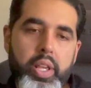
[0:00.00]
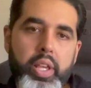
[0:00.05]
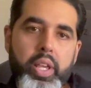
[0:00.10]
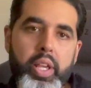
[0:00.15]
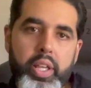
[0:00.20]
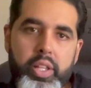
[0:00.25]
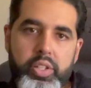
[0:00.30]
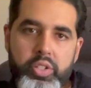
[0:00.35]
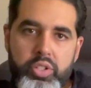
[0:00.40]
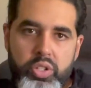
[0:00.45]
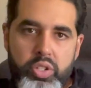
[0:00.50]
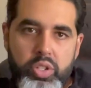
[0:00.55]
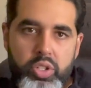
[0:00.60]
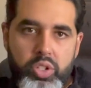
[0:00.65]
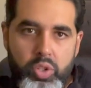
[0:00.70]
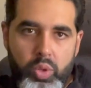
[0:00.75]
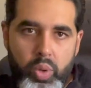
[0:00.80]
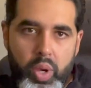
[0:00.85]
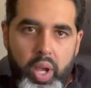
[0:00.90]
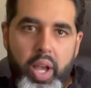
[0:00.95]
Hence,
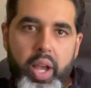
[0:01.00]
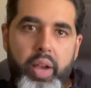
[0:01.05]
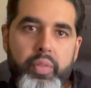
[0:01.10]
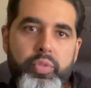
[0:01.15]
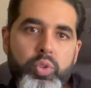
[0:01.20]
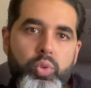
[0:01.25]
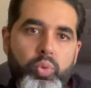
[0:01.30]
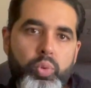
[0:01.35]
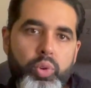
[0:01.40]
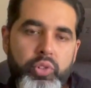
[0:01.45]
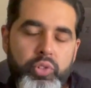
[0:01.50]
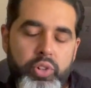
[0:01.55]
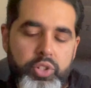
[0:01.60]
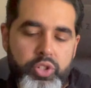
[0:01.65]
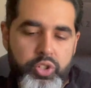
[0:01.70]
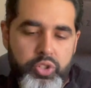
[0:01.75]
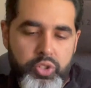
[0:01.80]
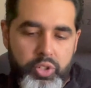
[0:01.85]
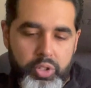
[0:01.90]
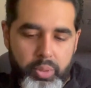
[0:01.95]
you have to
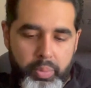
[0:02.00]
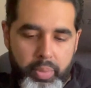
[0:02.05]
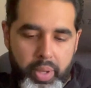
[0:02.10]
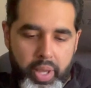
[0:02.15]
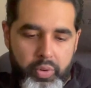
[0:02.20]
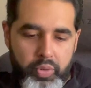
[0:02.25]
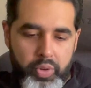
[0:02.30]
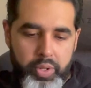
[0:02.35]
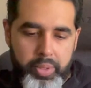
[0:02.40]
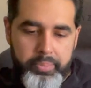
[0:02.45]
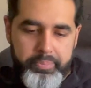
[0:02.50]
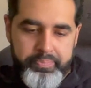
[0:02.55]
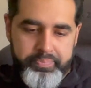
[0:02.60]
re-register the battery.